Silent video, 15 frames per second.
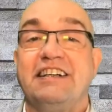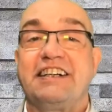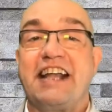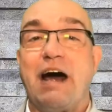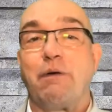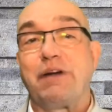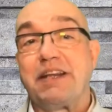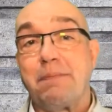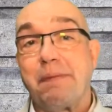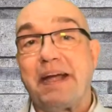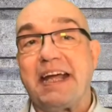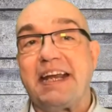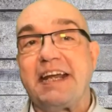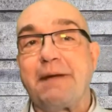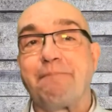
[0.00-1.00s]
Now, in the
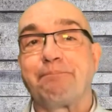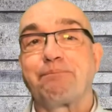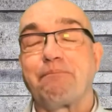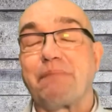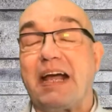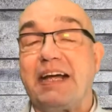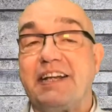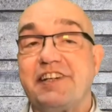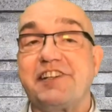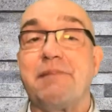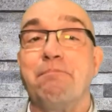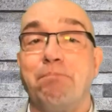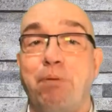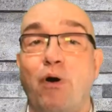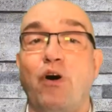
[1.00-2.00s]
beginning, it is
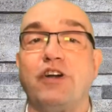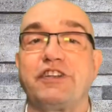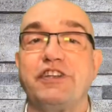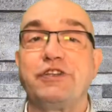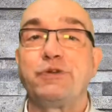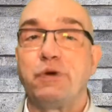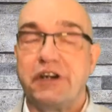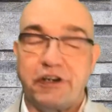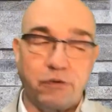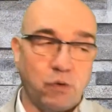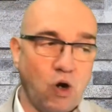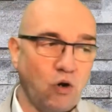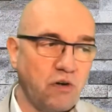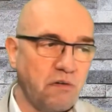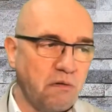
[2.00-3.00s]
important to
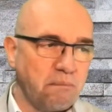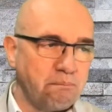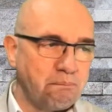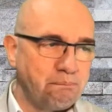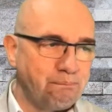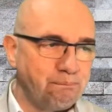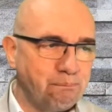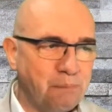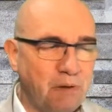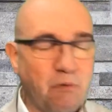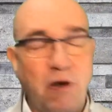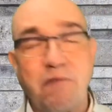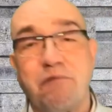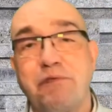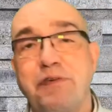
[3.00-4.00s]
enroll
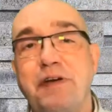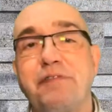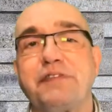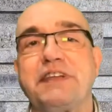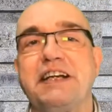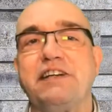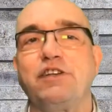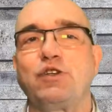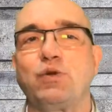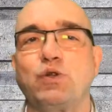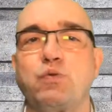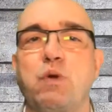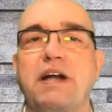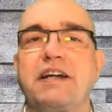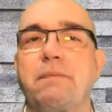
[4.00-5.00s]
between 15 to
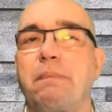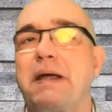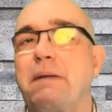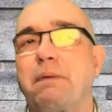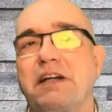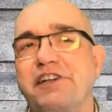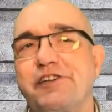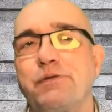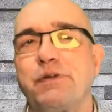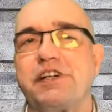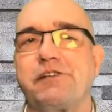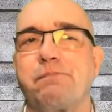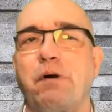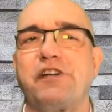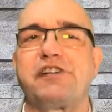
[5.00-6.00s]
20 people as soon
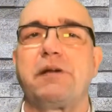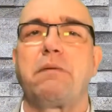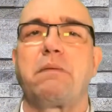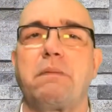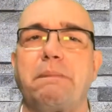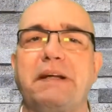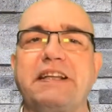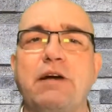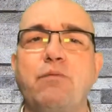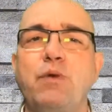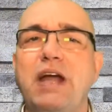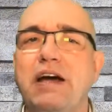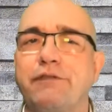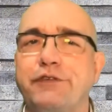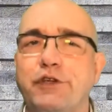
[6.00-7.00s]
as possible, but then
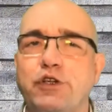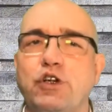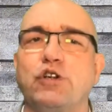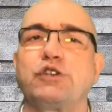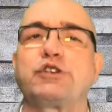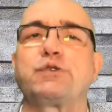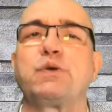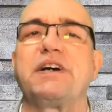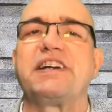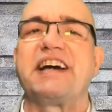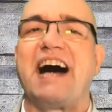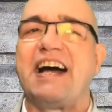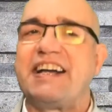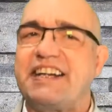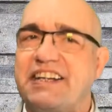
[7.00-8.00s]
we have to go through an
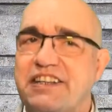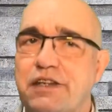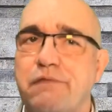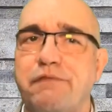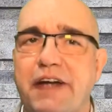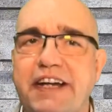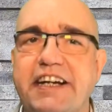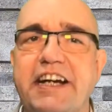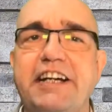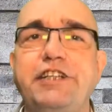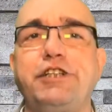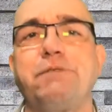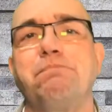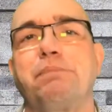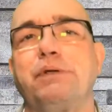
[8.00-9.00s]

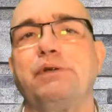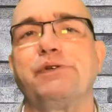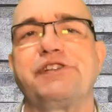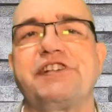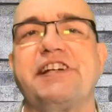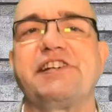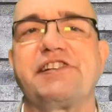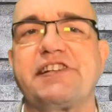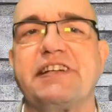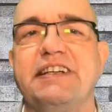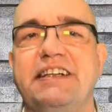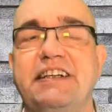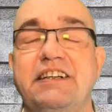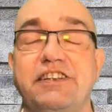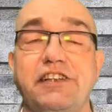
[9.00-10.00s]
identification process.
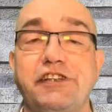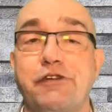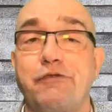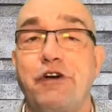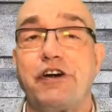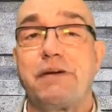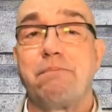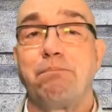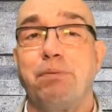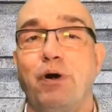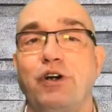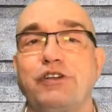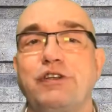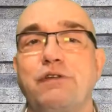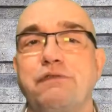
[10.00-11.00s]
This is very
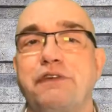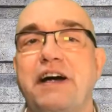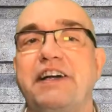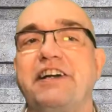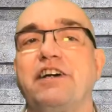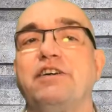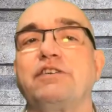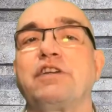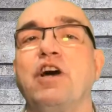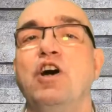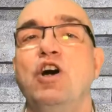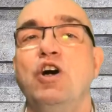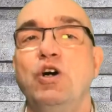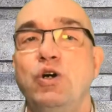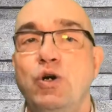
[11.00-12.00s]
important to find out
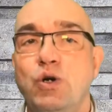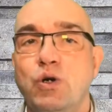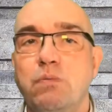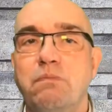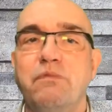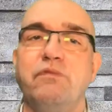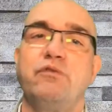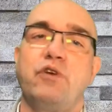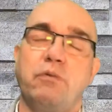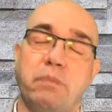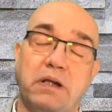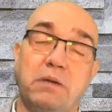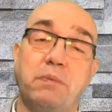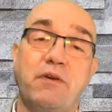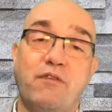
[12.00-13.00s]
whom we
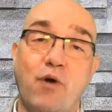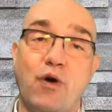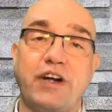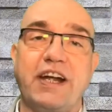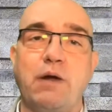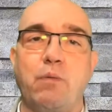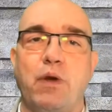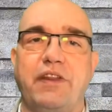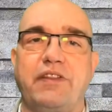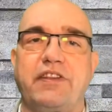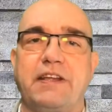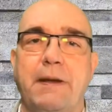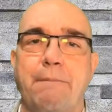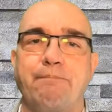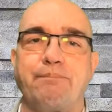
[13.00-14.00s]
will be working with.